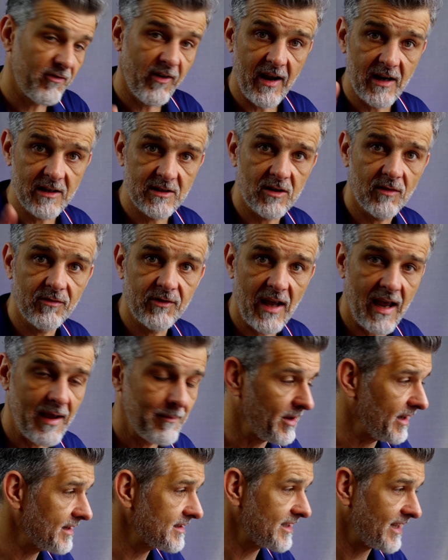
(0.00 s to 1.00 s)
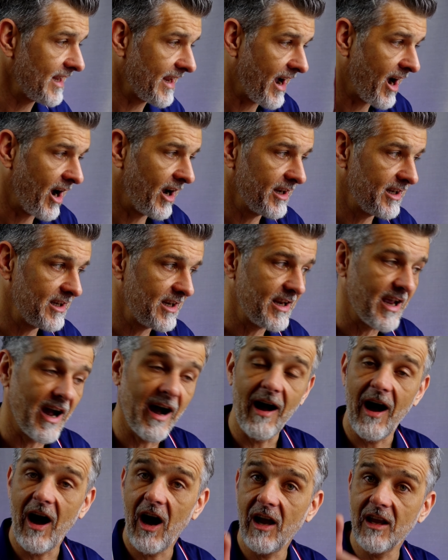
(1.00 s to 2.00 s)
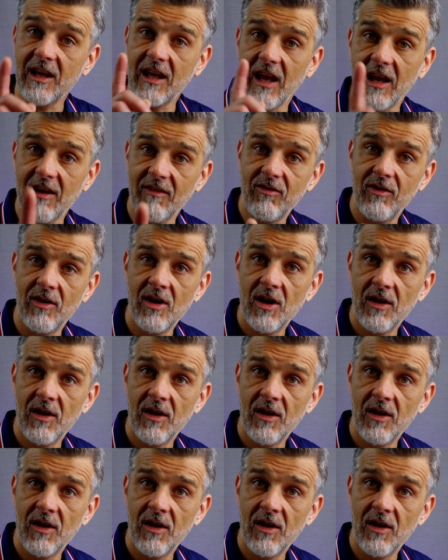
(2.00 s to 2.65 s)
First of them is the idea. I give